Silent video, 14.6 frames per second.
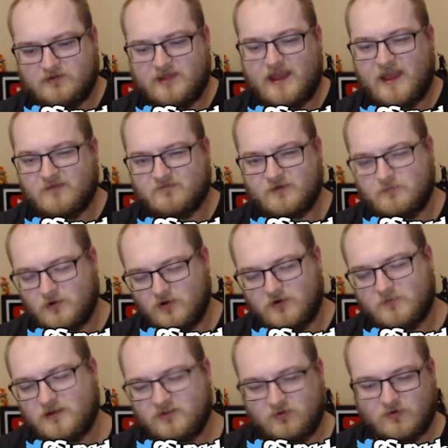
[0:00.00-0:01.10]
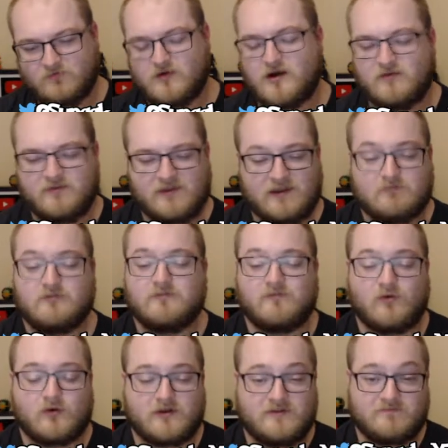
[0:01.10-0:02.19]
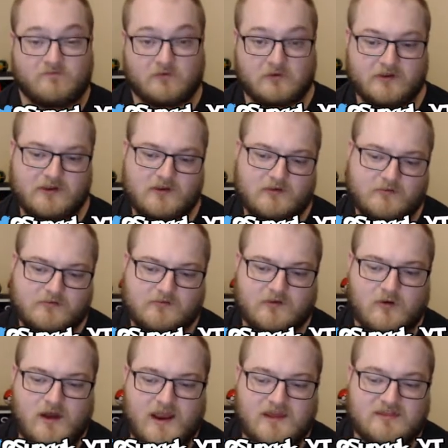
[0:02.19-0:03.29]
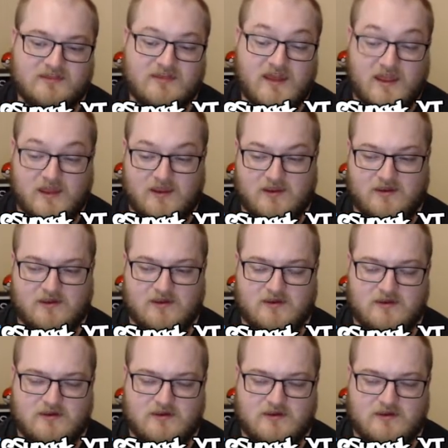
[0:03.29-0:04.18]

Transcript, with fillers: every Pokemon to evolve at level 40 fully. So I think...